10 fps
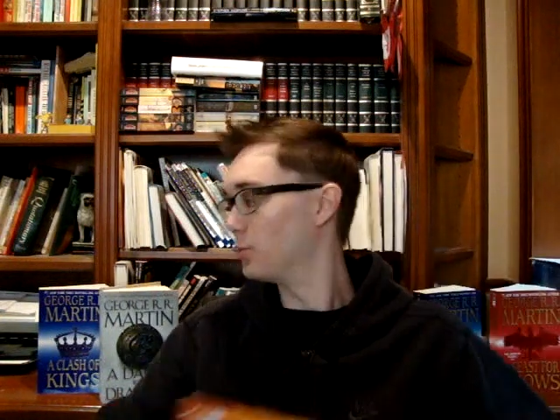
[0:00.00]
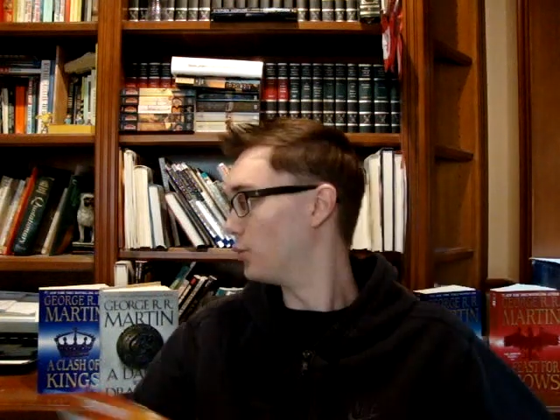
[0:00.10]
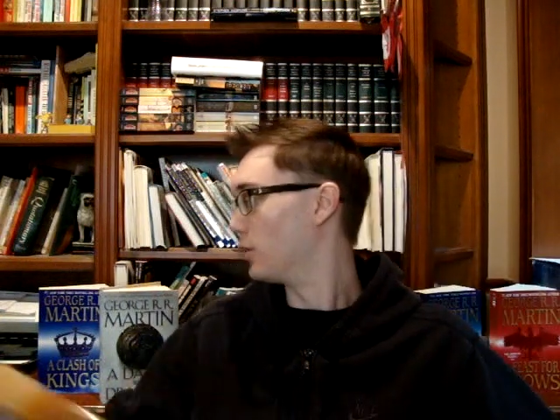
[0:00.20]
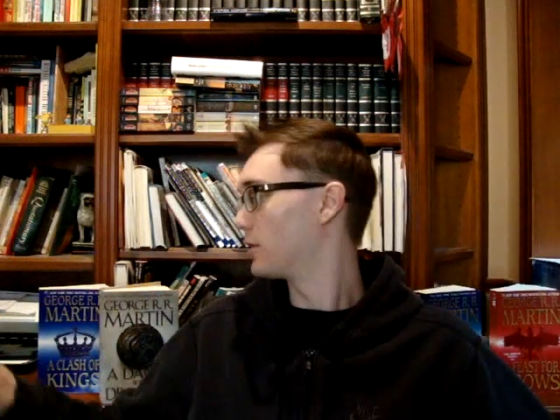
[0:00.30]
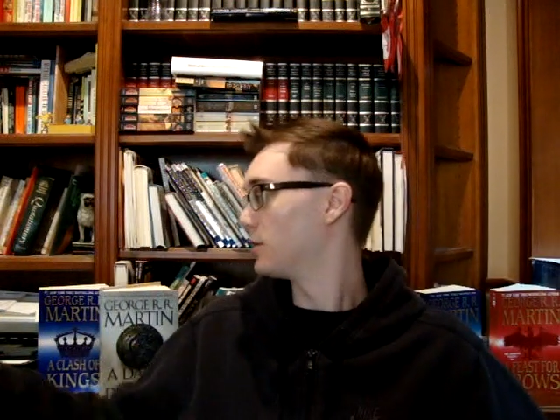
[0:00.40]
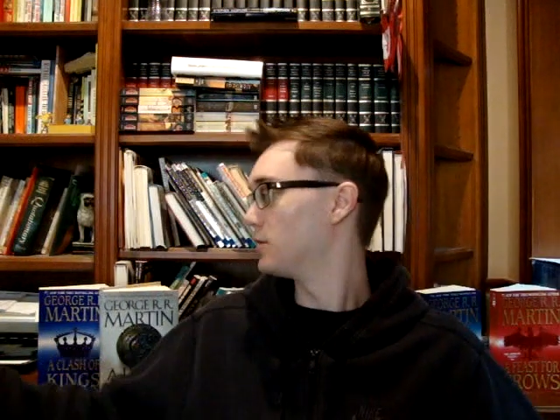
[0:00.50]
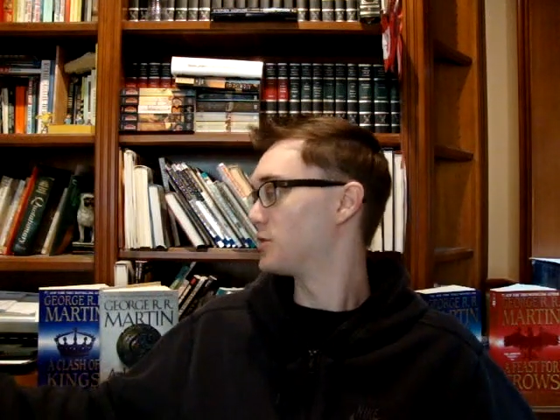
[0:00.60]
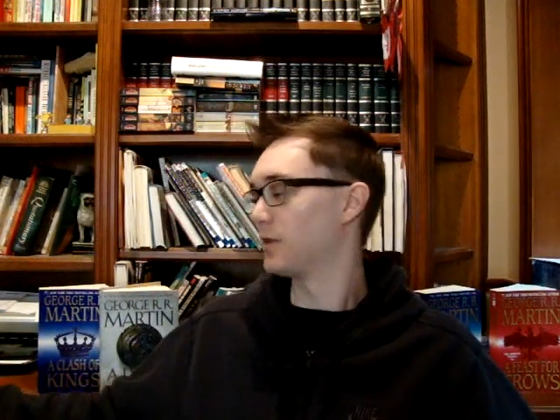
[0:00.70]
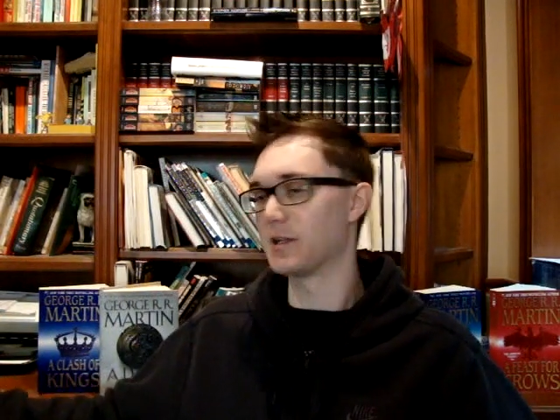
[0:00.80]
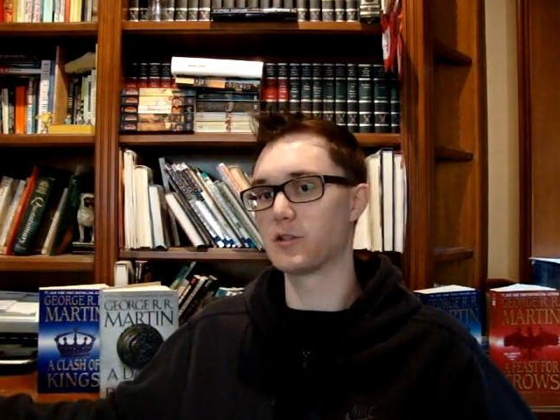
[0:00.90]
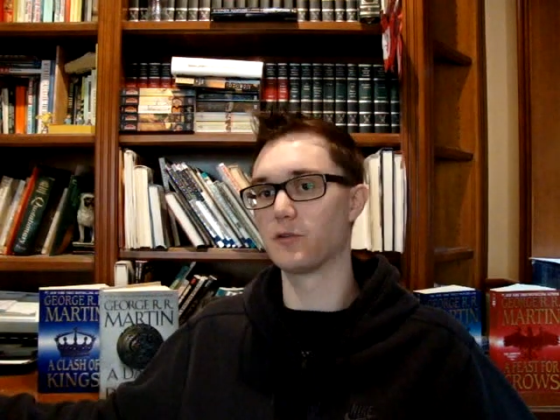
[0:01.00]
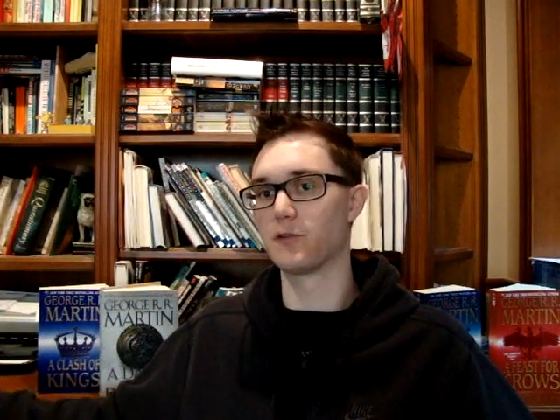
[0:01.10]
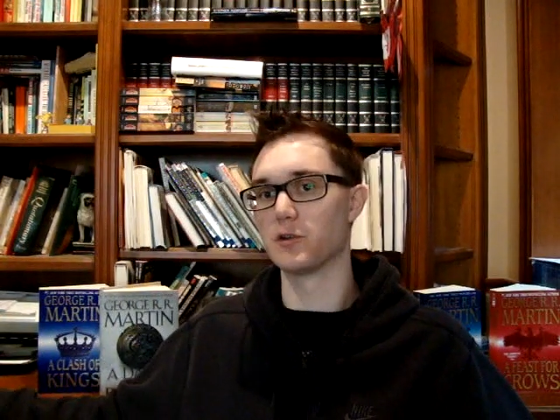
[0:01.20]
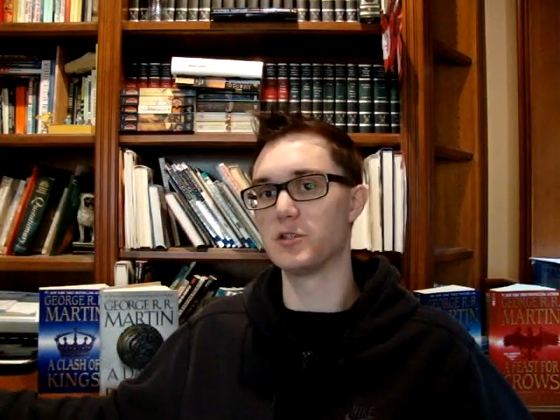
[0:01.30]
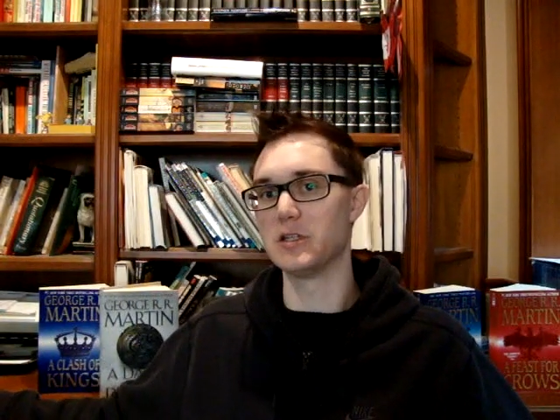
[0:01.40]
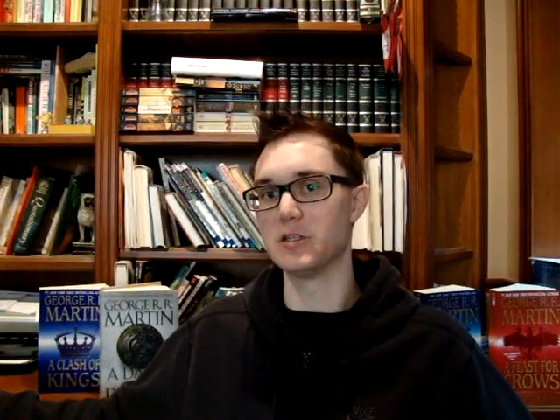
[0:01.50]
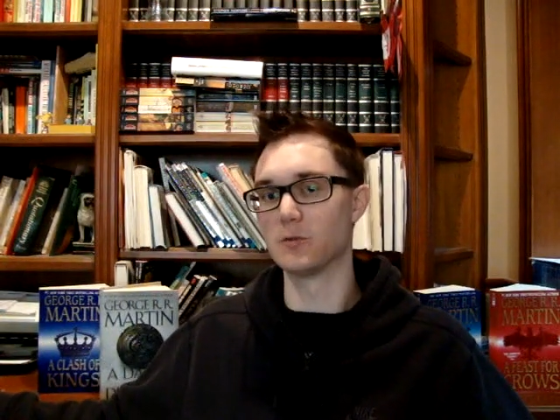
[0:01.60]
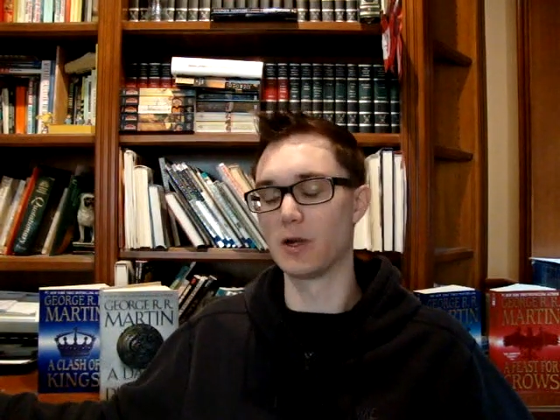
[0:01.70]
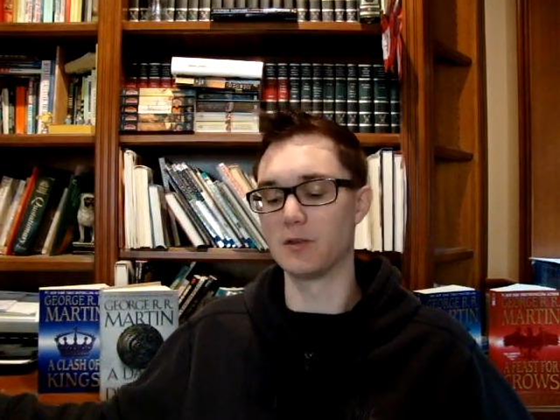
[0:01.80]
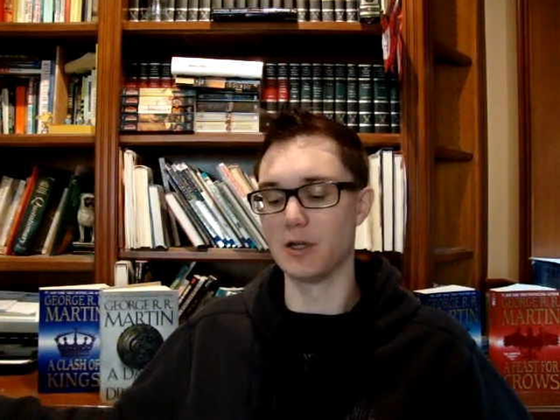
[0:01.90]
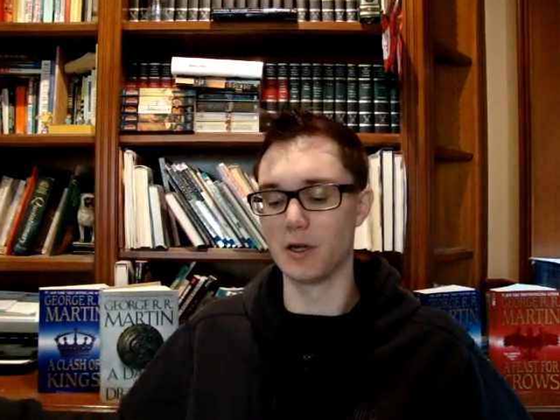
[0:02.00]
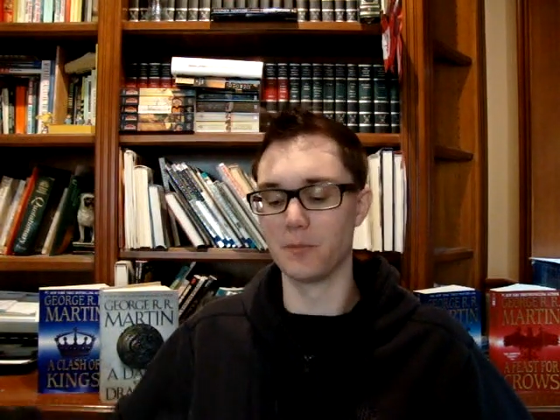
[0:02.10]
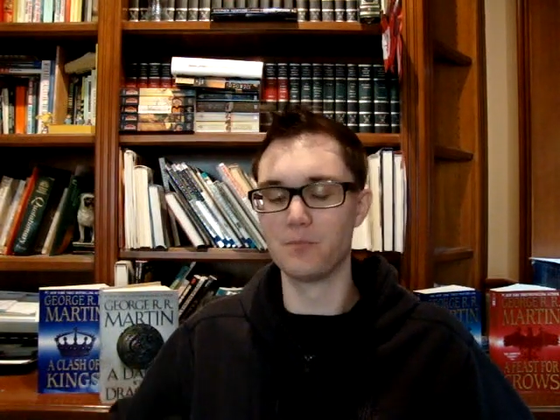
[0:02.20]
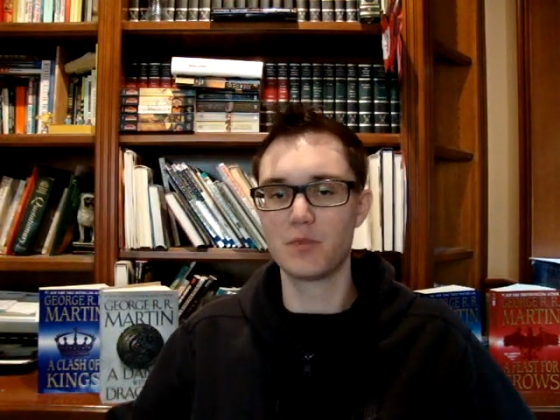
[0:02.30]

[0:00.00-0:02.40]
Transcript: book, so that's the first season right there.